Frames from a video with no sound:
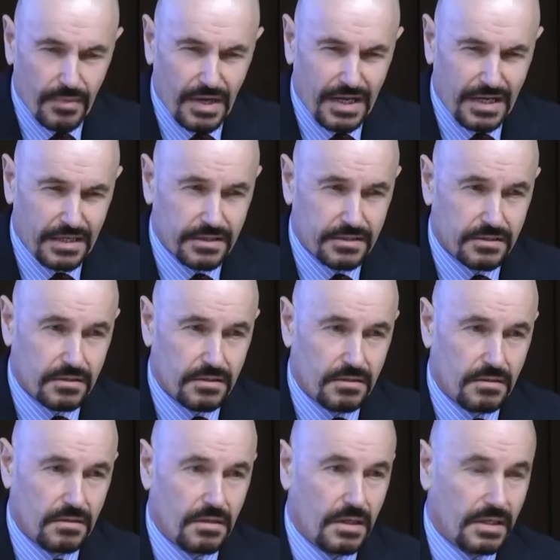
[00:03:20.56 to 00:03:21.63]
and
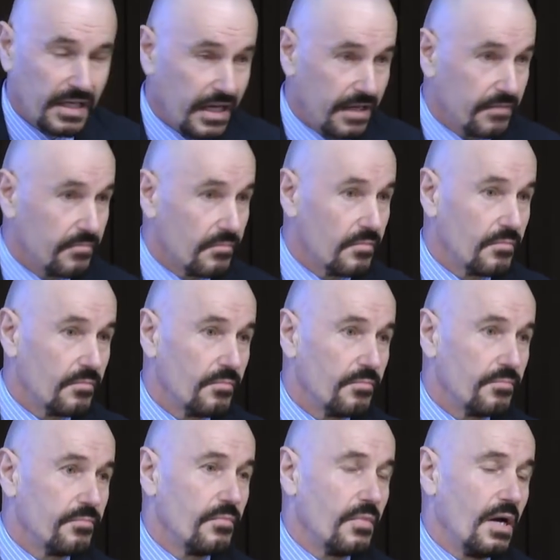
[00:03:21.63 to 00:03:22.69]
again,
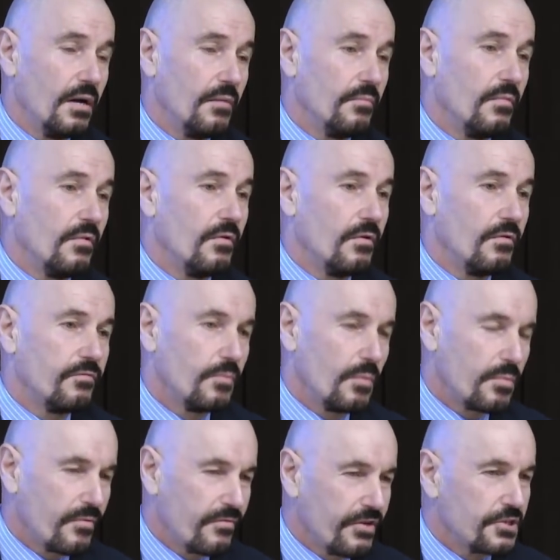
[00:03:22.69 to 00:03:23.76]
from a
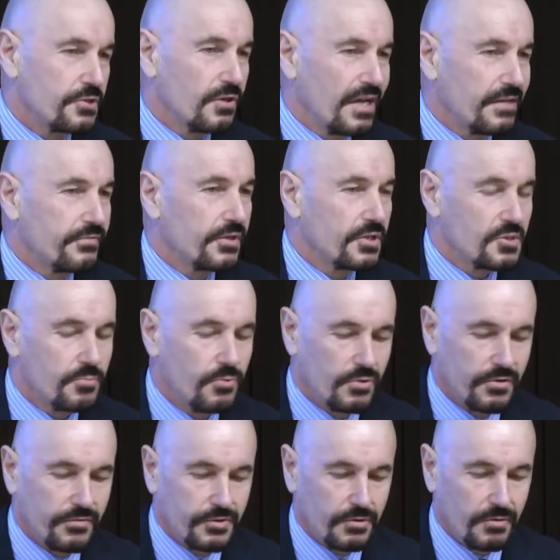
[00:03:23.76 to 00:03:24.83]
professional advocate's point
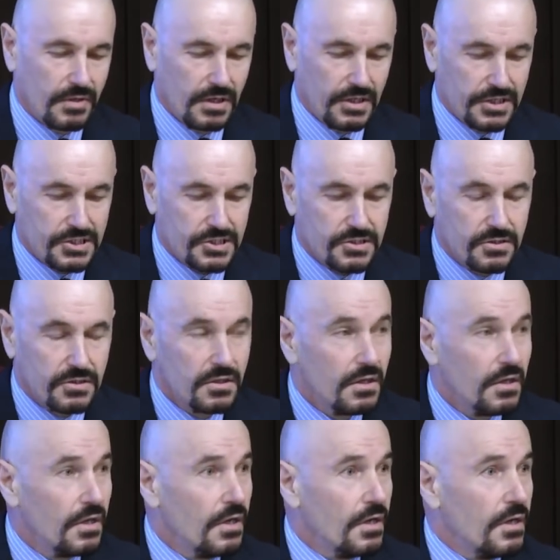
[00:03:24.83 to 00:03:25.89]
of view at least,
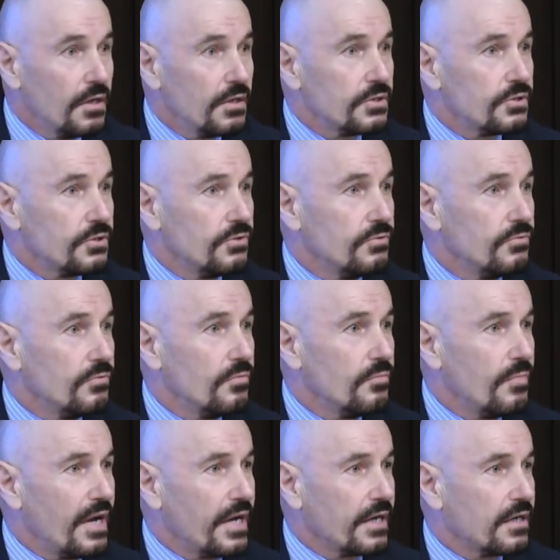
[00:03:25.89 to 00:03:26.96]
to
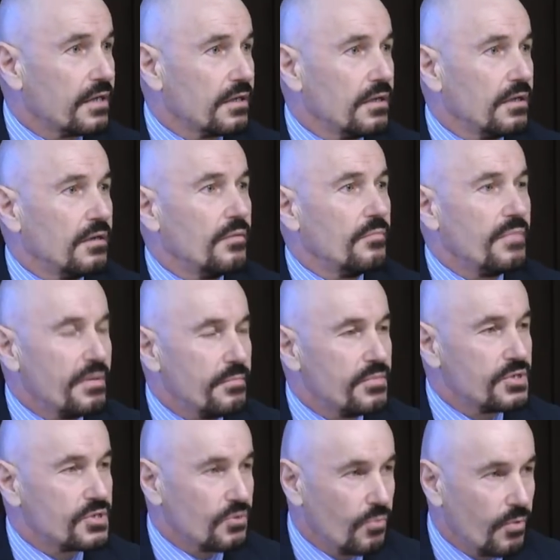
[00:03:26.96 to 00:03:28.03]
make
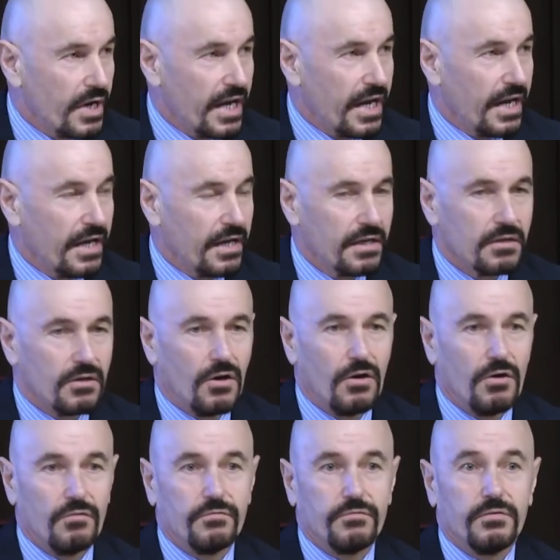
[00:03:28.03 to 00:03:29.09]
members aware
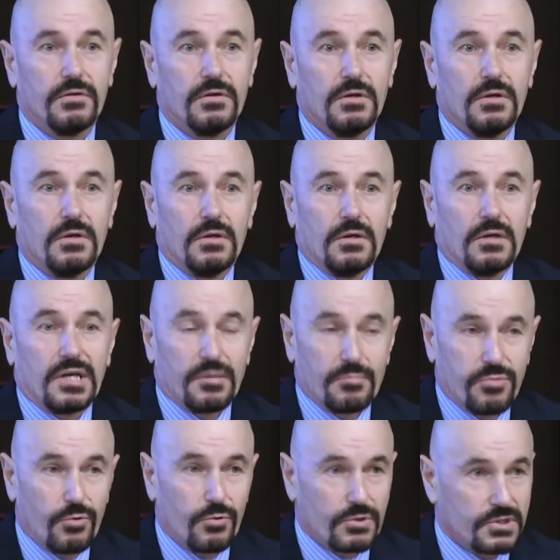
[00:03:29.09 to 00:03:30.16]
of
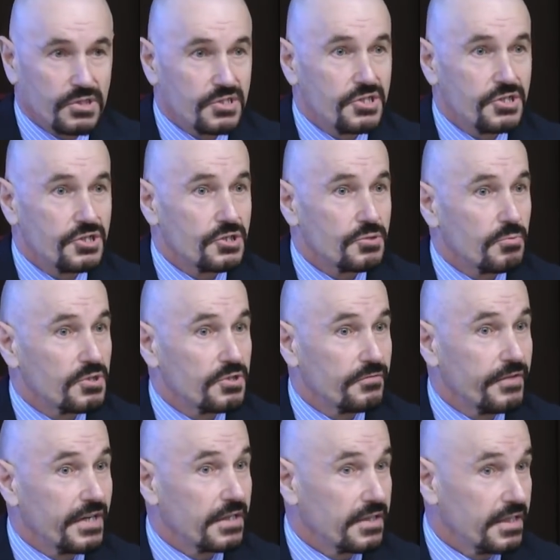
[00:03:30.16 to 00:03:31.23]
important decisions which
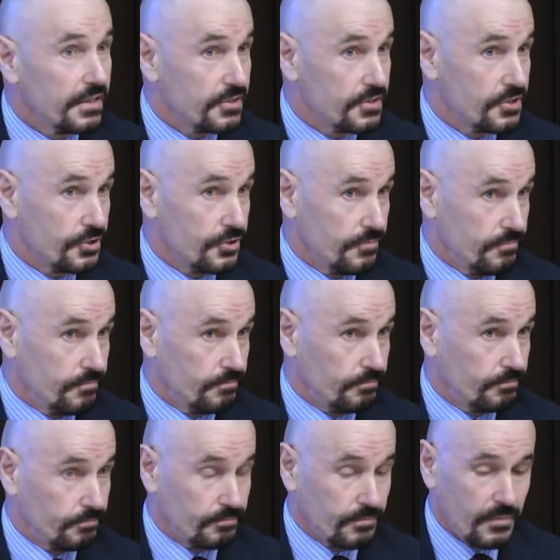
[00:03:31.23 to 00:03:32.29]
affect their decision,
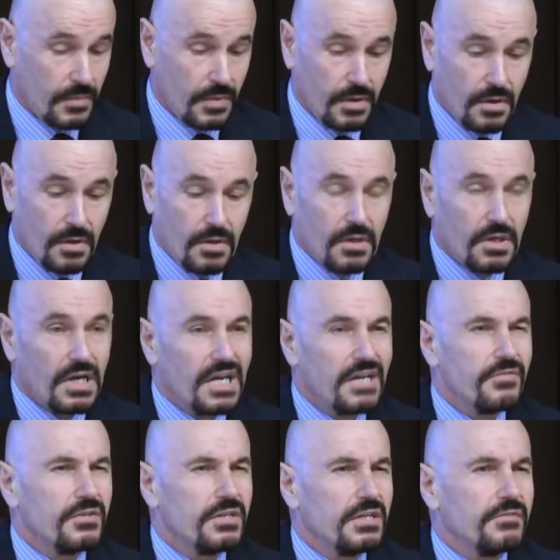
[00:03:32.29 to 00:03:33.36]

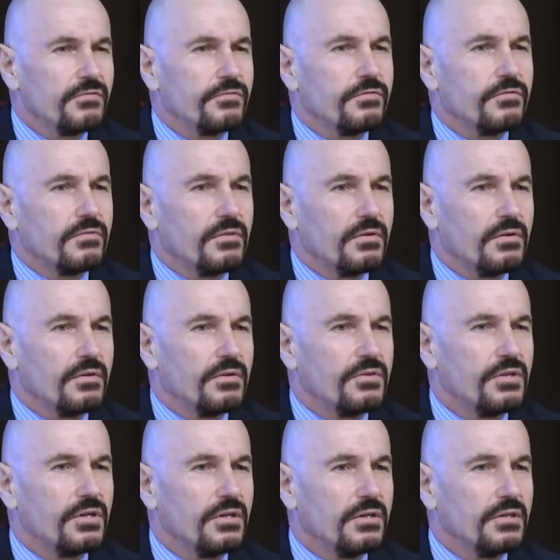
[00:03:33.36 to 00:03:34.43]
even if
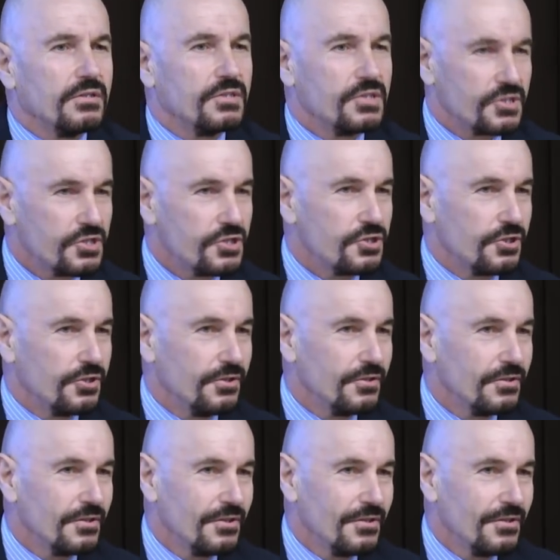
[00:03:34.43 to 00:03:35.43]
the decision